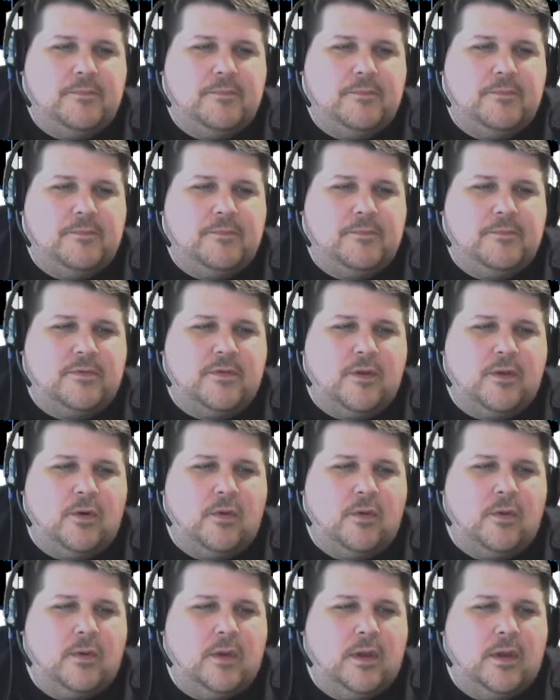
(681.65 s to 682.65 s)

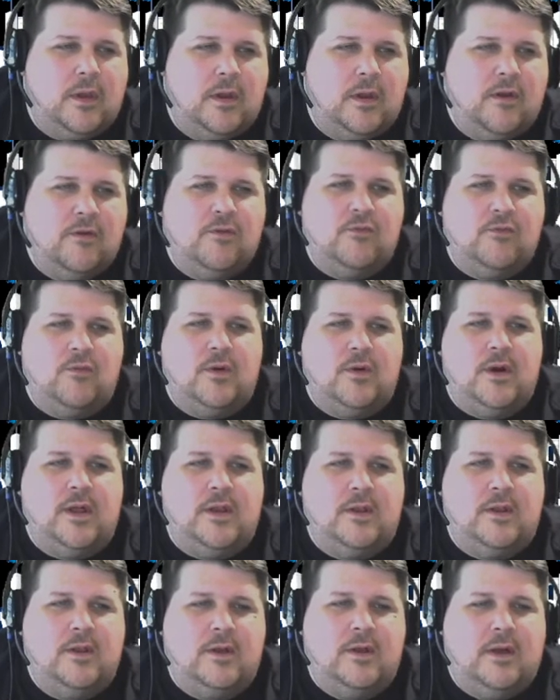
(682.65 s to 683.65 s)
So here's what
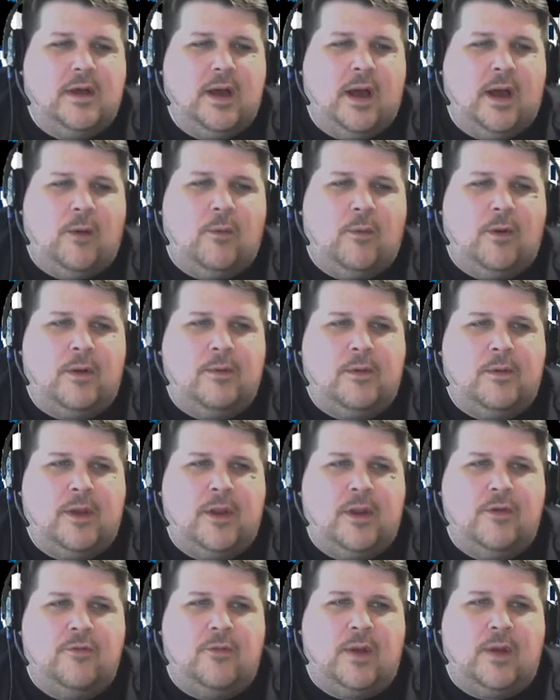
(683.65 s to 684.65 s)
I
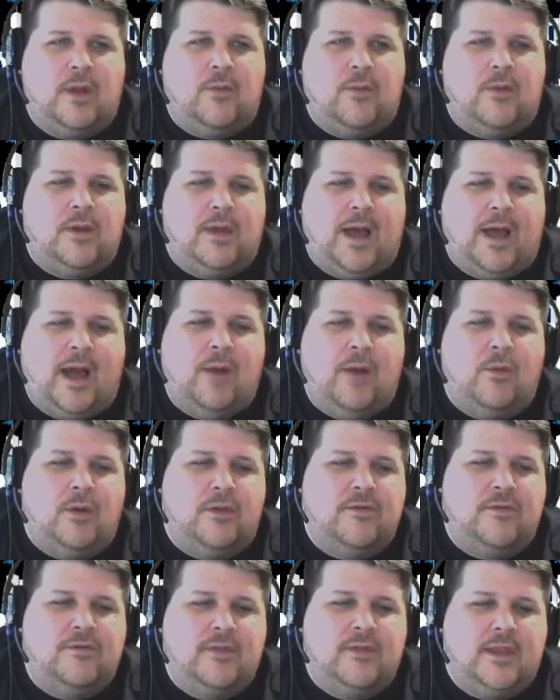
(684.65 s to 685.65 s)
want to
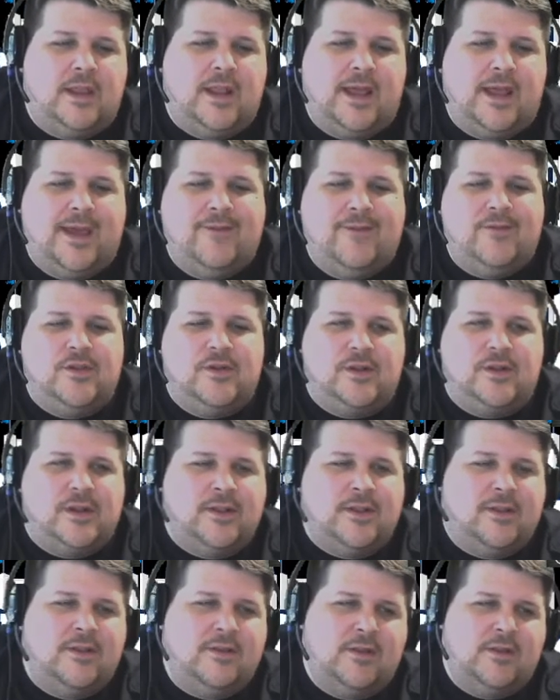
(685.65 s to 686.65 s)
see, and I haven't looked
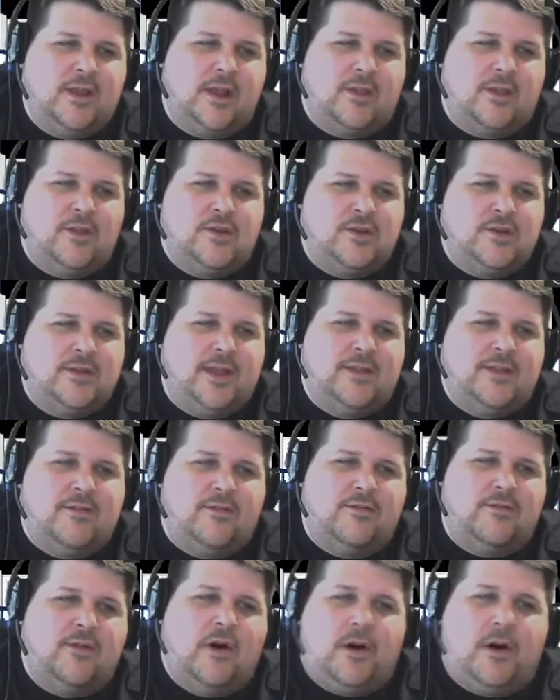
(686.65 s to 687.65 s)
into this yet because I just had this
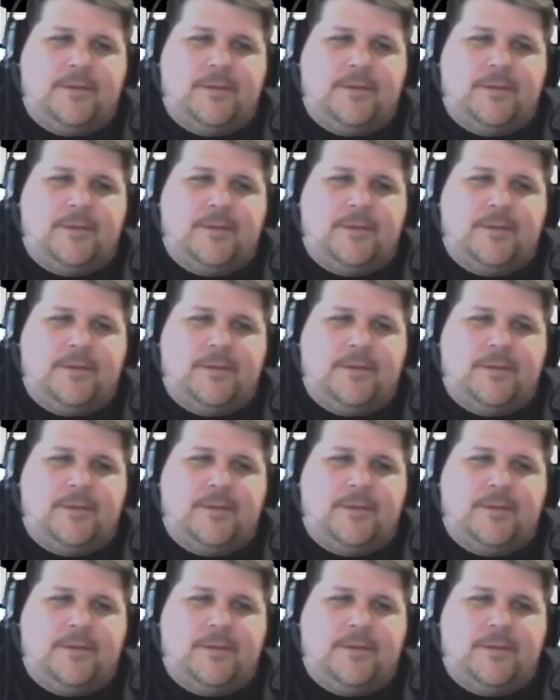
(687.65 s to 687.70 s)
thought.